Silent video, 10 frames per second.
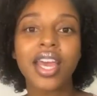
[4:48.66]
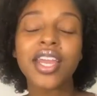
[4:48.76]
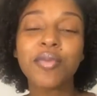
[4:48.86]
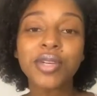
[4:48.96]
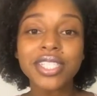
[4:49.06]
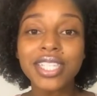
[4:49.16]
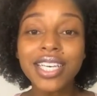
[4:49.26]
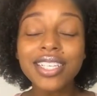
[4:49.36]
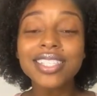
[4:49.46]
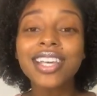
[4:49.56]
Number
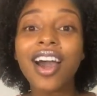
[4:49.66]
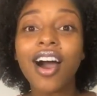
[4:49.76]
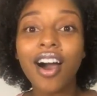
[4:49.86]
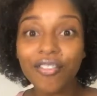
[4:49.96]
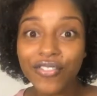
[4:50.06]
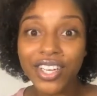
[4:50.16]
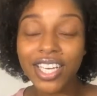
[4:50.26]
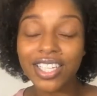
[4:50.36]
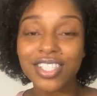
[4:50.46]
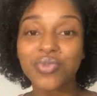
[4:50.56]
6,
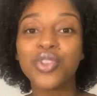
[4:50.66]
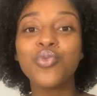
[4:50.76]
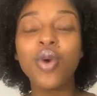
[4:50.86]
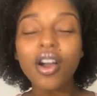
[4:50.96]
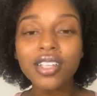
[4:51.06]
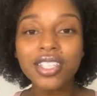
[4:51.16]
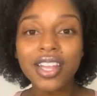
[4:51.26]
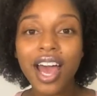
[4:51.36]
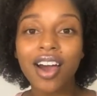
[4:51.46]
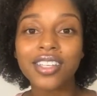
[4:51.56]
confidence. When you walk into
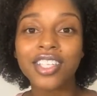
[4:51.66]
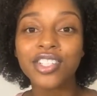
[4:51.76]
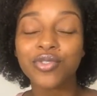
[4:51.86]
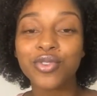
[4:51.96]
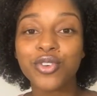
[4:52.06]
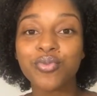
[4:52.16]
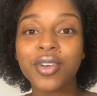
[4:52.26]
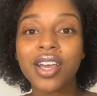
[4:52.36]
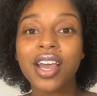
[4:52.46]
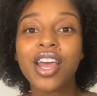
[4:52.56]
that audition room,
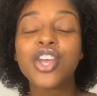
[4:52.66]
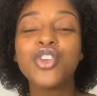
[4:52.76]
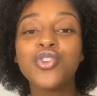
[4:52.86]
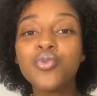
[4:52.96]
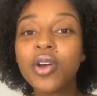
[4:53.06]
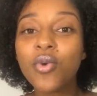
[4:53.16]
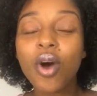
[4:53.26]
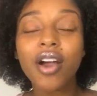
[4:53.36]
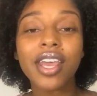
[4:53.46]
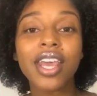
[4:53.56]
you want to
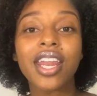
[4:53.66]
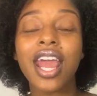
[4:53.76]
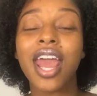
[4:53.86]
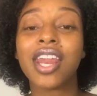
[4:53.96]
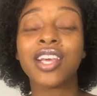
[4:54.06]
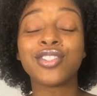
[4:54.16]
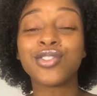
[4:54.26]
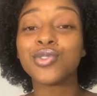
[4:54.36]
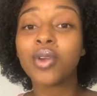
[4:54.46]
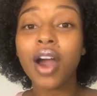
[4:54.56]
walk in and
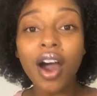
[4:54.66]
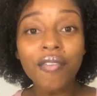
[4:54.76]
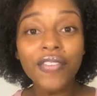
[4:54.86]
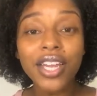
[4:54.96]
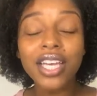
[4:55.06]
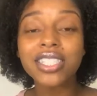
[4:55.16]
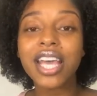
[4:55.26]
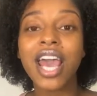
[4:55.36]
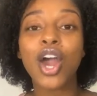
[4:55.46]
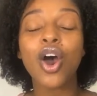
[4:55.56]
exude confidence
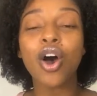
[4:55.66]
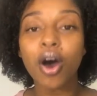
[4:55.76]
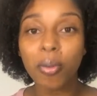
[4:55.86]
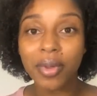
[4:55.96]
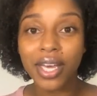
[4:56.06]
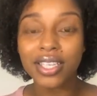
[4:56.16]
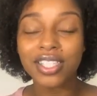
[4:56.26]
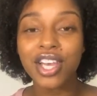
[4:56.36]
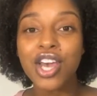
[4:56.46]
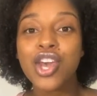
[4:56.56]
and calmness.
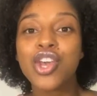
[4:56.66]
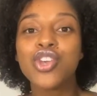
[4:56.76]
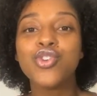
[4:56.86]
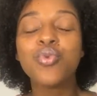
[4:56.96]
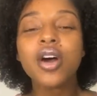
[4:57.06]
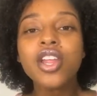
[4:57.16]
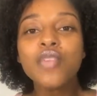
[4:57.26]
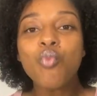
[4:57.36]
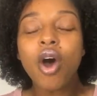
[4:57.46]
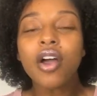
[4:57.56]
You want
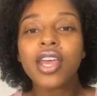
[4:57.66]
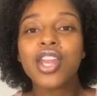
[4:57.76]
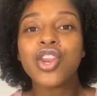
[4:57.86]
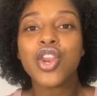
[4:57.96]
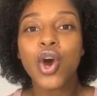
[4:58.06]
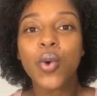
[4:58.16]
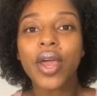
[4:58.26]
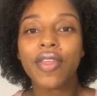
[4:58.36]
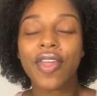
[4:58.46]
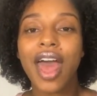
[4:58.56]
to walk in
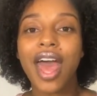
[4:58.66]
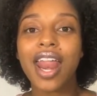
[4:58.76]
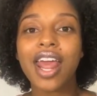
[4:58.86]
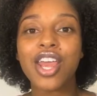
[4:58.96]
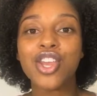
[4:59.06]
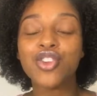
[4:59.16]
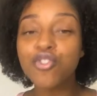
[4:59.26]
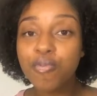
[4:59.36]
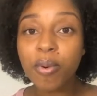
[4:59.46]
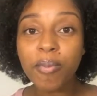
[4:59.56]
knowing that
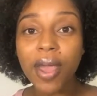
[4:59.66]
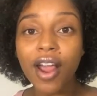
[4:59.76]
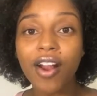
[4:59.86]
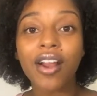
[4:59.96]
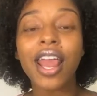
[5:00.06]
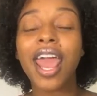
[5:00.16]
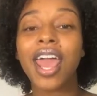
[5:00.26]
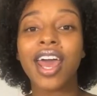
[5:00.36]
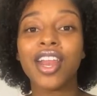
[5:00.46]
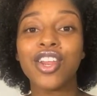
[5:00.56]
you've prepared
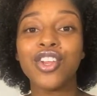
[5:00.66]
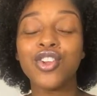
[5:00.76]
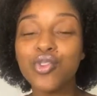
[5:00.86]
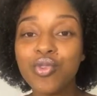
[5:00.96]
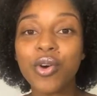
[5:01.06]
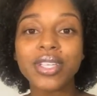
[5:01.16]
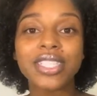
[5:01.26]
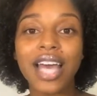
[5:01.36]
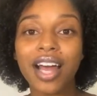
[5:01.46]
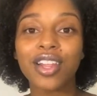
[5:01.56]
and you know
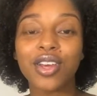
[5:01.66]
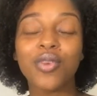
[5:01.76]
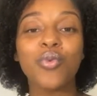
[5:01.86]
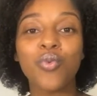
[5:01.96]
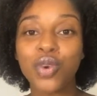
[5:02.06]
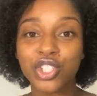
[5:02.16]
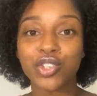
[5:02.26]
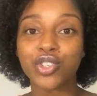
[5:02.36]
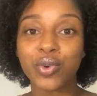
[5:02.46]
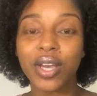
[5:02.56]
exactly what
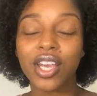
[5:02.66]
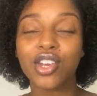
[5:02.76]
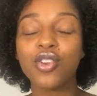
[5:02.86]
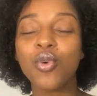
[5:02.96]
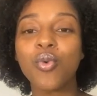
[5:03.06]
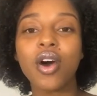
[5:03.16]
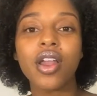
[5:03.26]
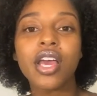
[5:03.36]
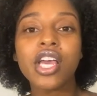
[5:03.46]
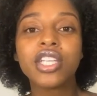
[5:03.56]
you're doing. You don't
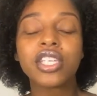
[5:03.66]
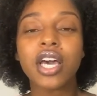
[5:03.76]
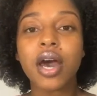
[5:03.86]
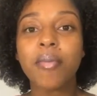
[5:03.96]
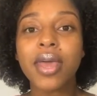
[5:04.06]
want to come